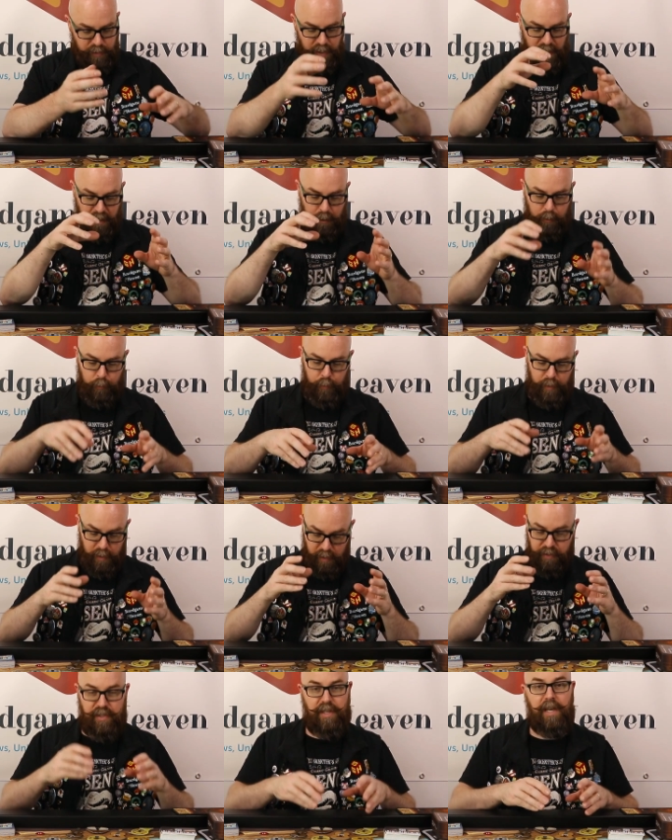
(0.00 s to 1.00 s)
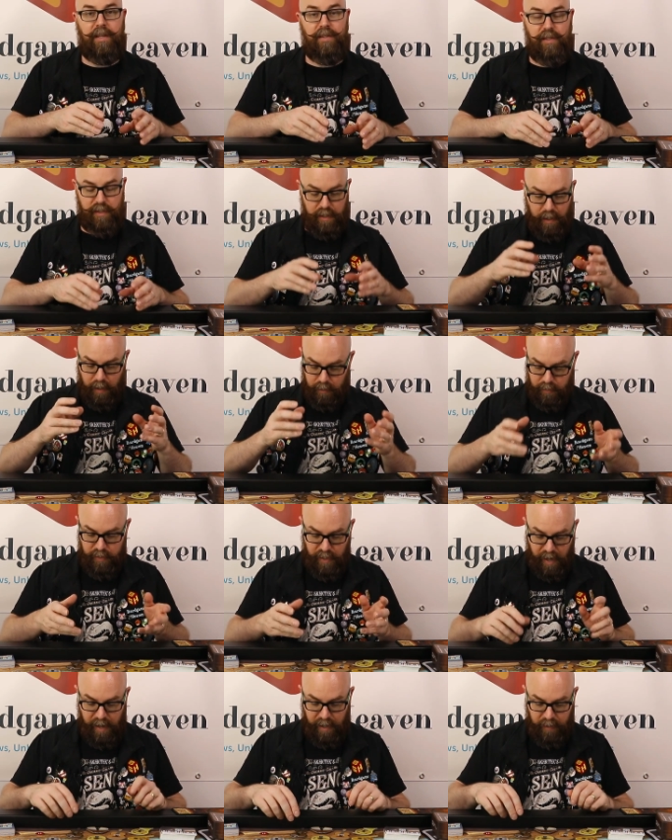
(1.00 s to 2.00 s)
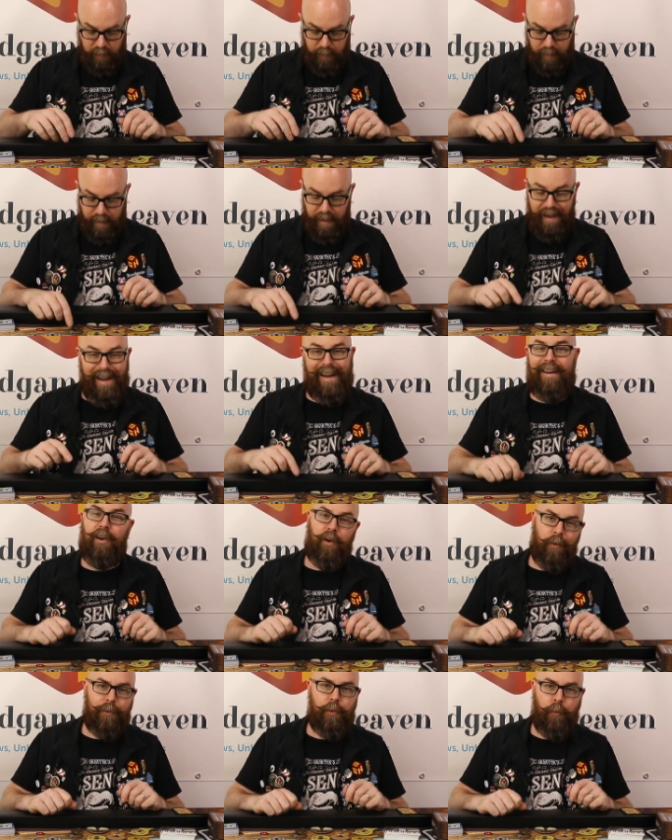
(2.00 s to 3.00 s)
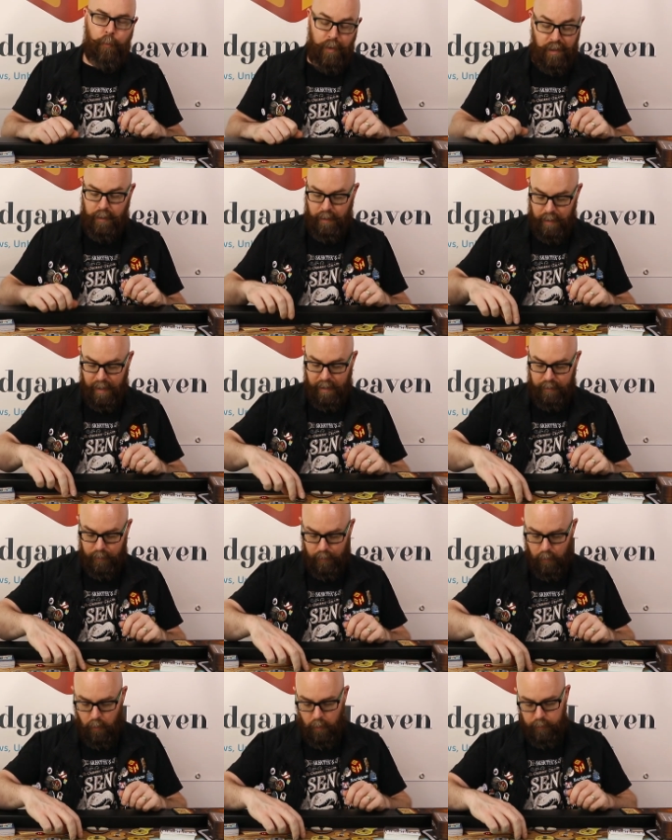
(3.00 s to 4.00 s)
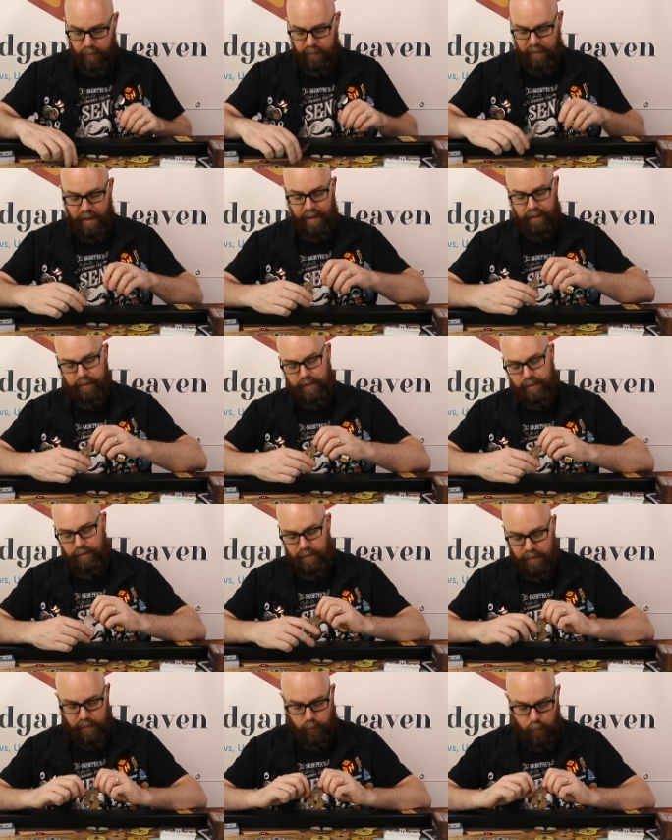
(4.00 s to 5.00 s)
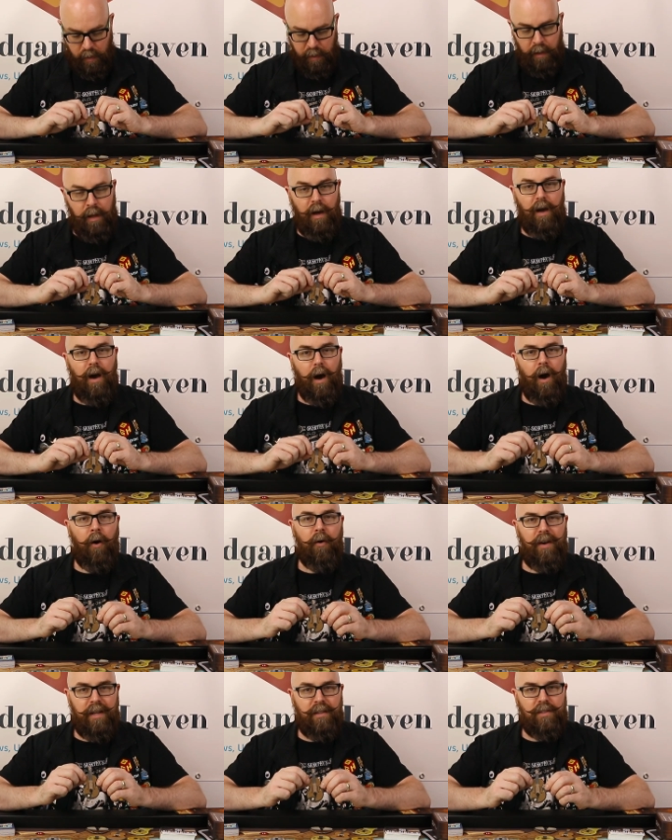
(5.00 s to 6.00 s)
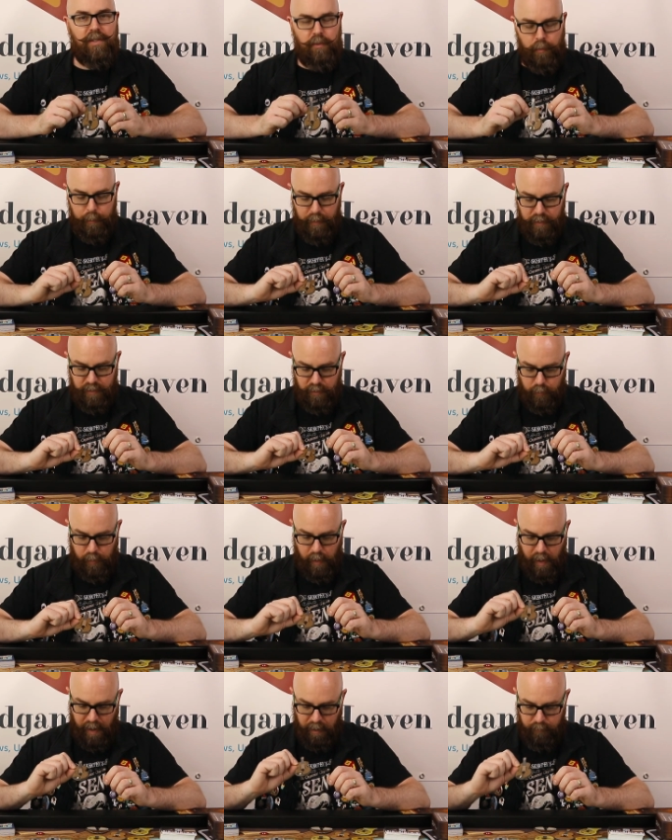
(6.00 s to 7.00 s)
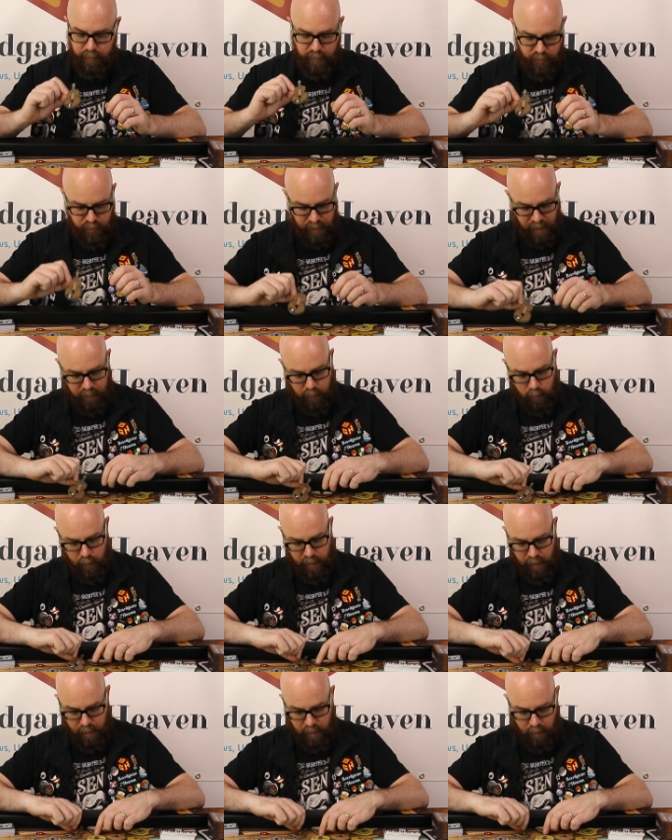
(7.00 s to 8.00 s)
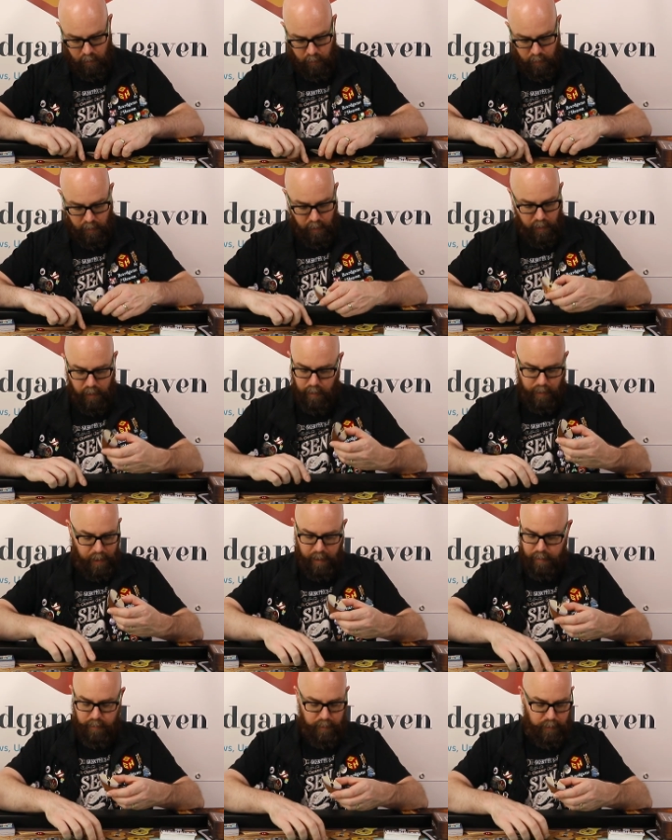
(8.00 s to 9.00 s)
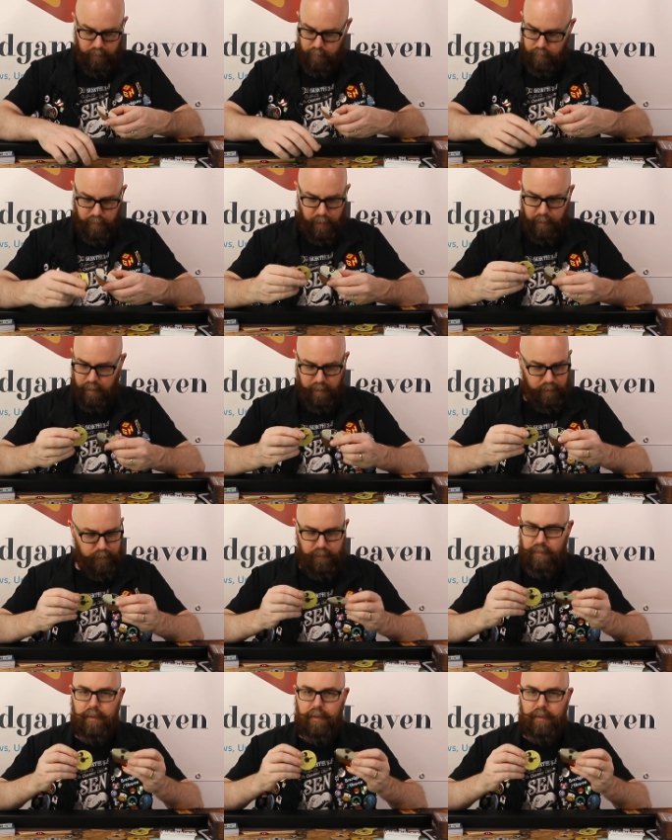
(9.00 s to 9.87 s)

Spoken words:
they included a 6th dial. And I also really like that all the dials in this one are instruments. So you have the cello here and like,